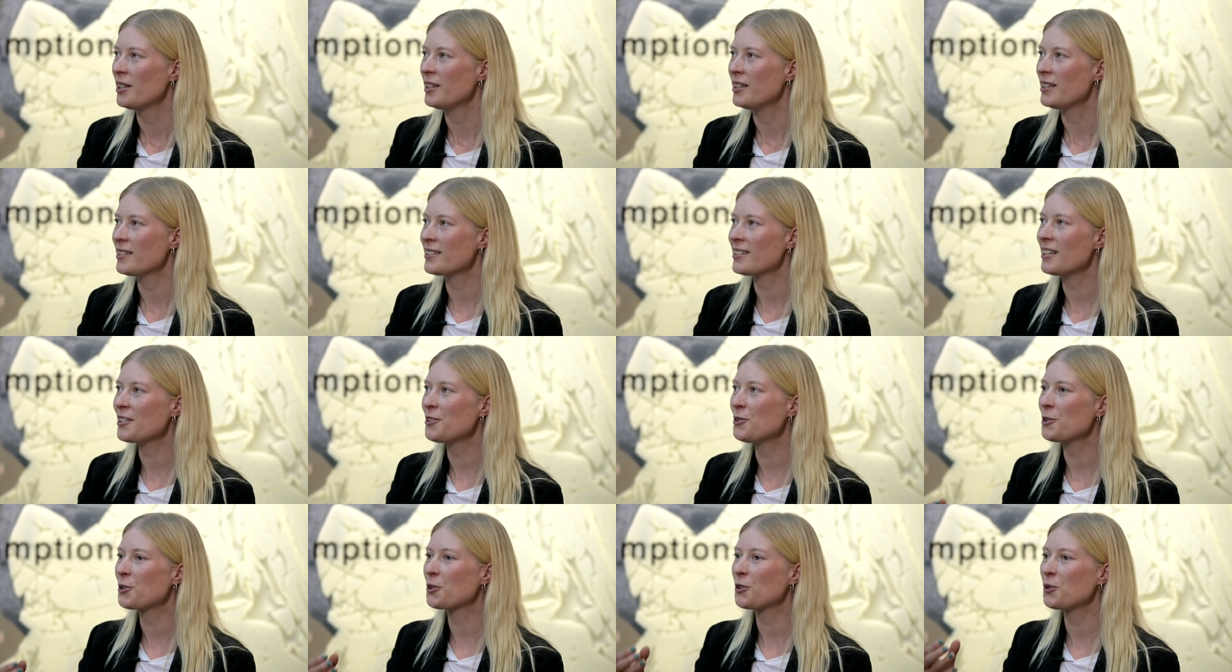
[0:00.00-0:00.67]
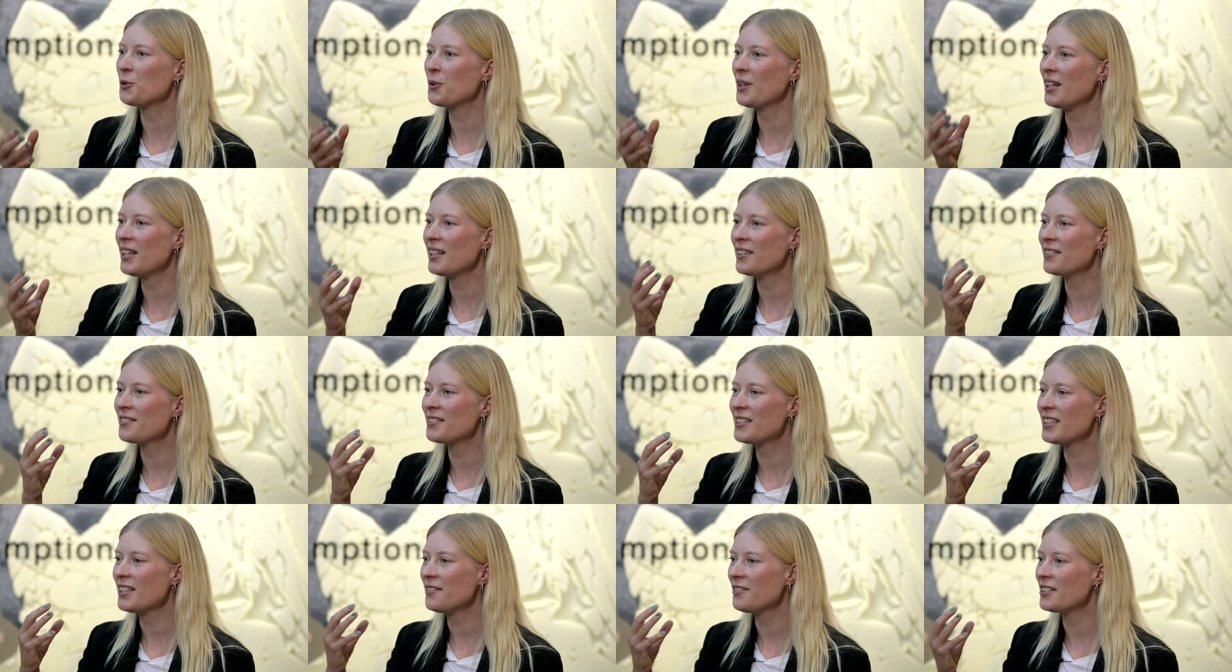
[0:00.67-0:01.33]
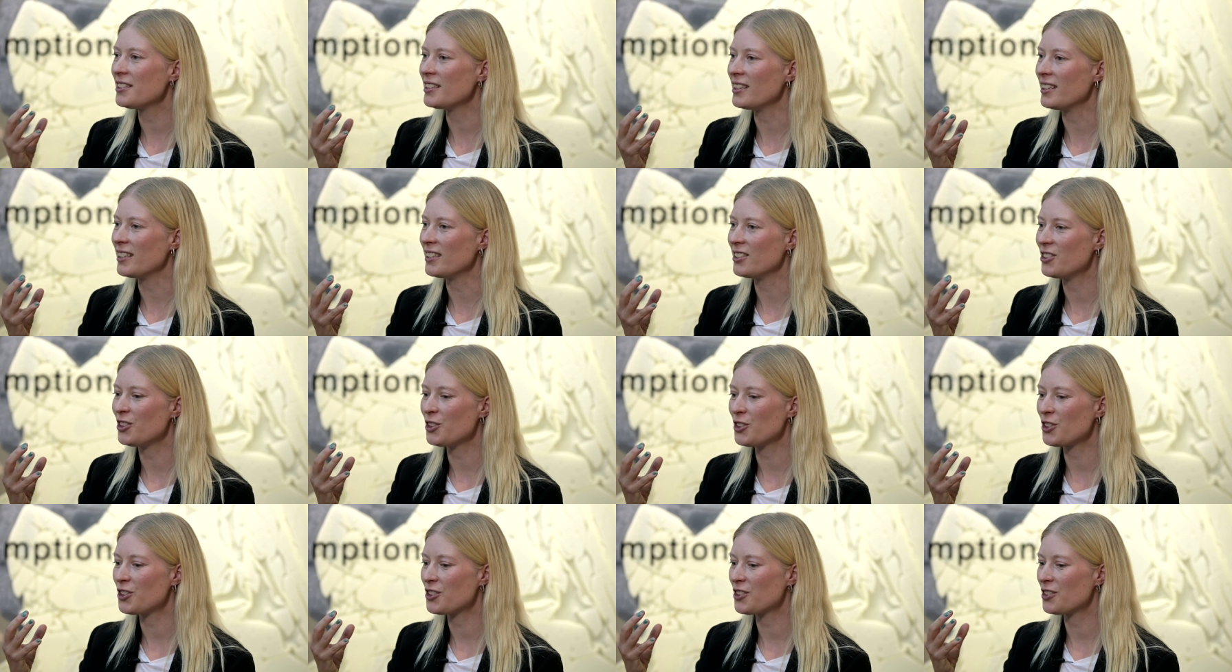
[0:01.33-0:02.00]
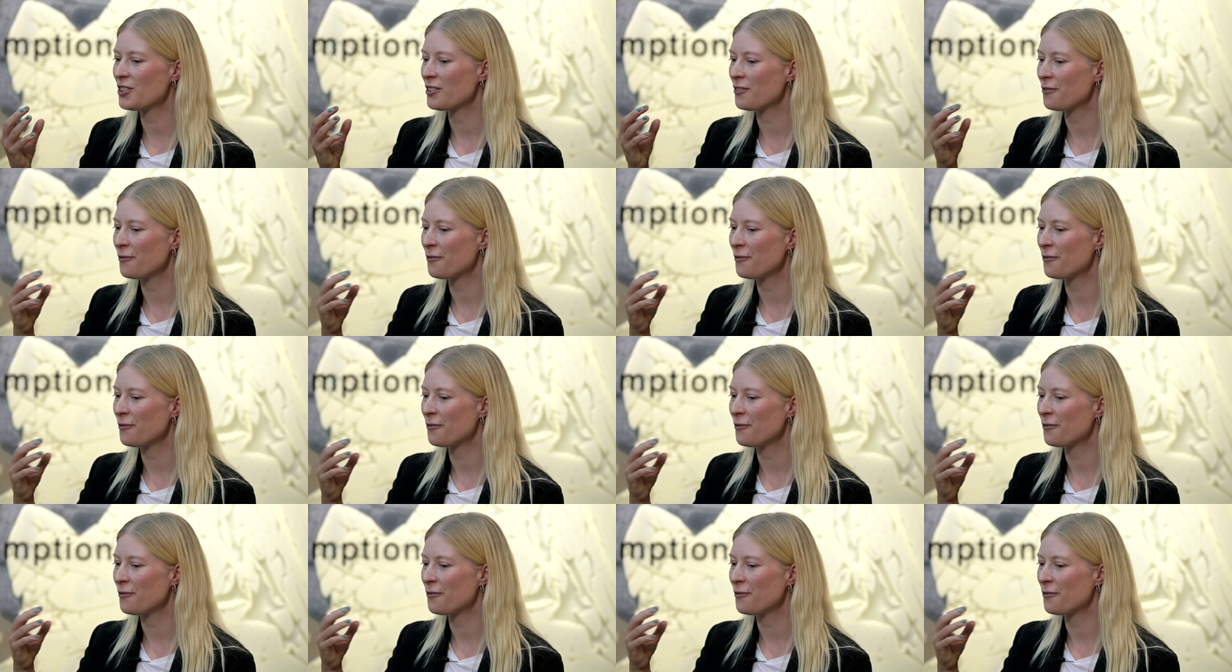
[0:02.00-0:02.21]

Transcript: it's like your creativity just